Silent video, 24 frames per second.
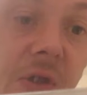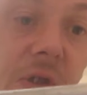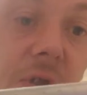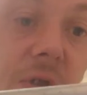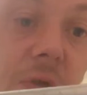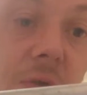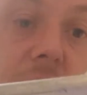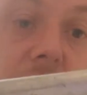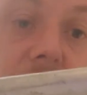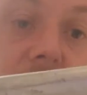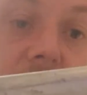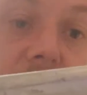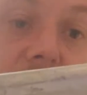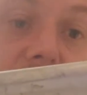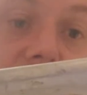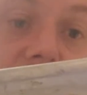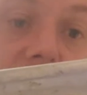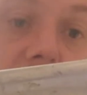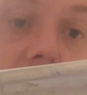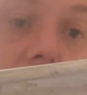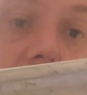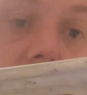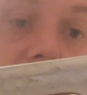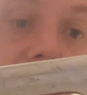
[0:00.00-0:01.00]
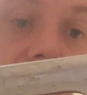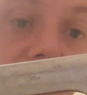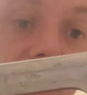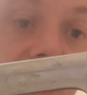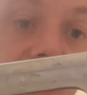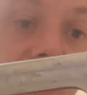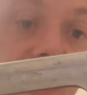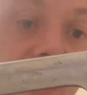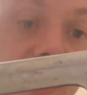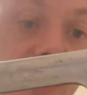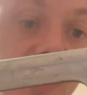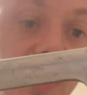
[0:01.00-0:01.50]
You can tell
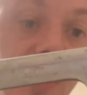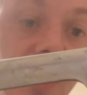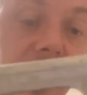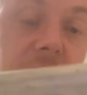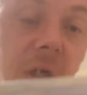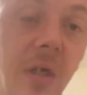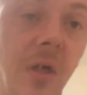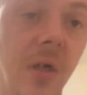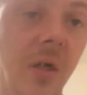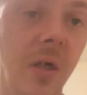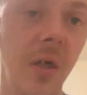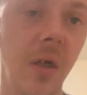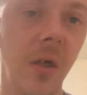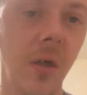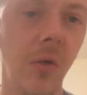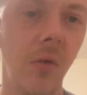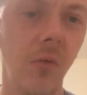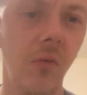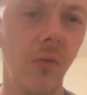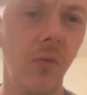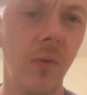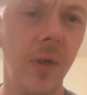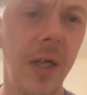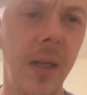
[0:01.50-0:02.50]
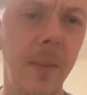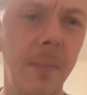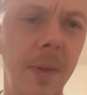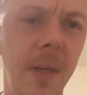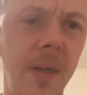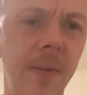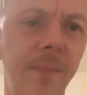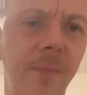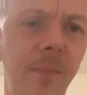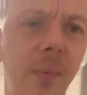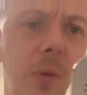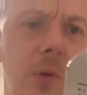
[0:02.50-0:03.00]
that it's really
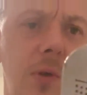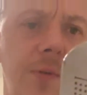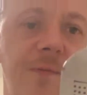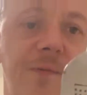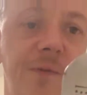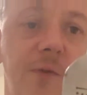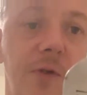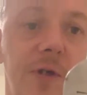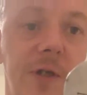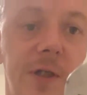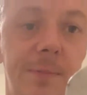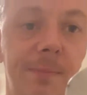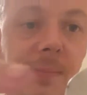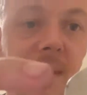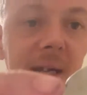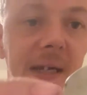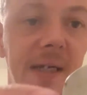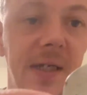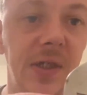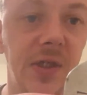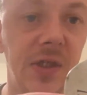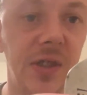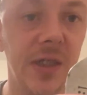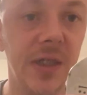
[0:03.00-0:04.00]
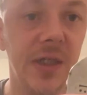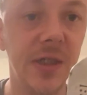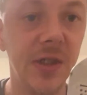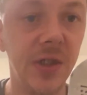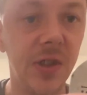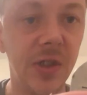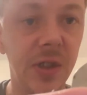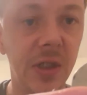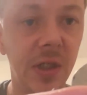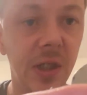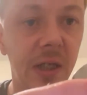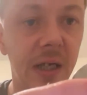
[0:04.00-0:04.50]
been put through its
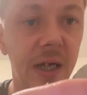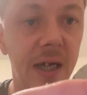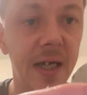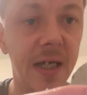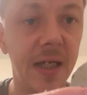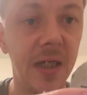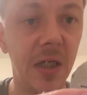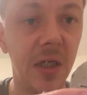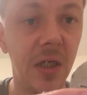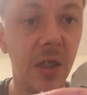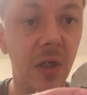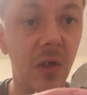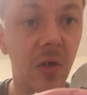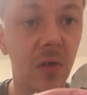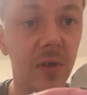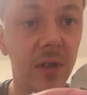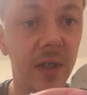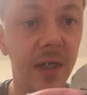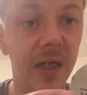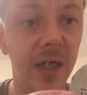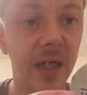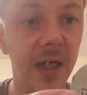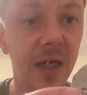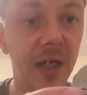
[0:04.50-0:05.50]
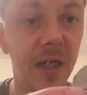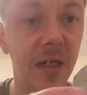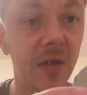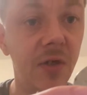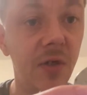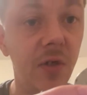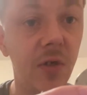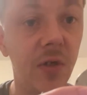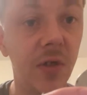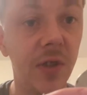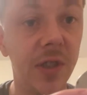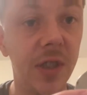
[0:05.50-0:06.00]
paces. Like along here,
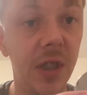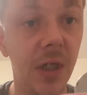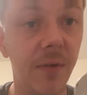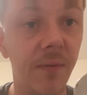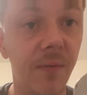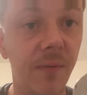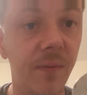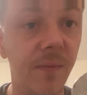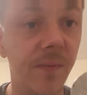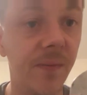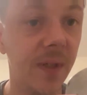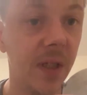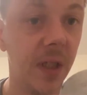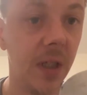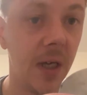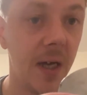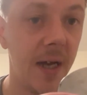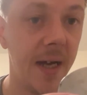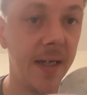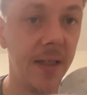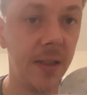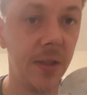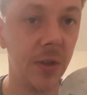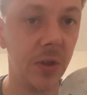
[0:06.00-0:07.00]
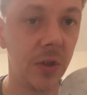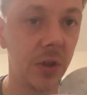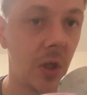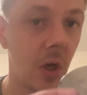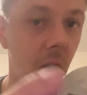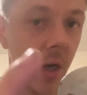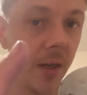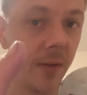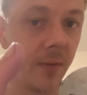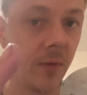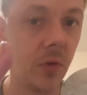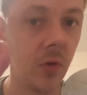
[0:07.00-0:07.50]
you can tell that the line's
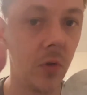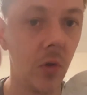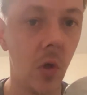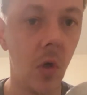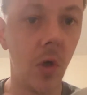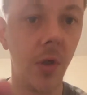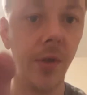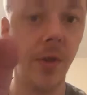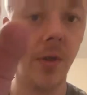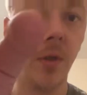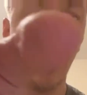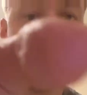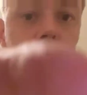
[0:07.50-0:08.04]
kind of gone.